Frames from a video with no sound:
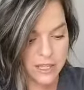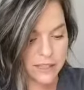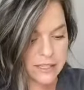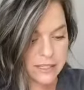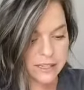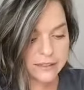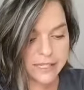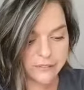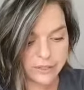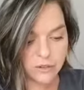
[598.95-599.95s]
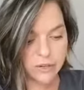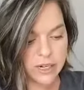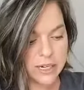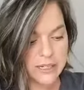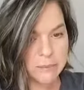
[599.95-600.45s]
Things like leafy
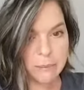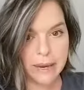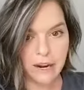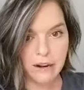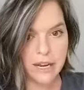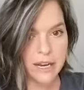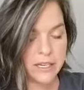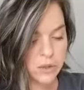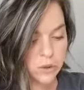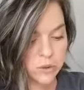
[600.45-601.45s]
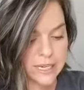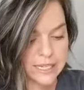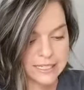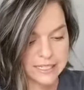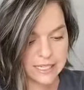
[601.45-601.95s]
greens, berries,
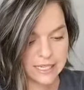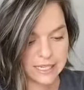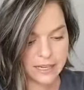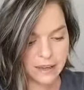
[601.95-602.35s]
green tea,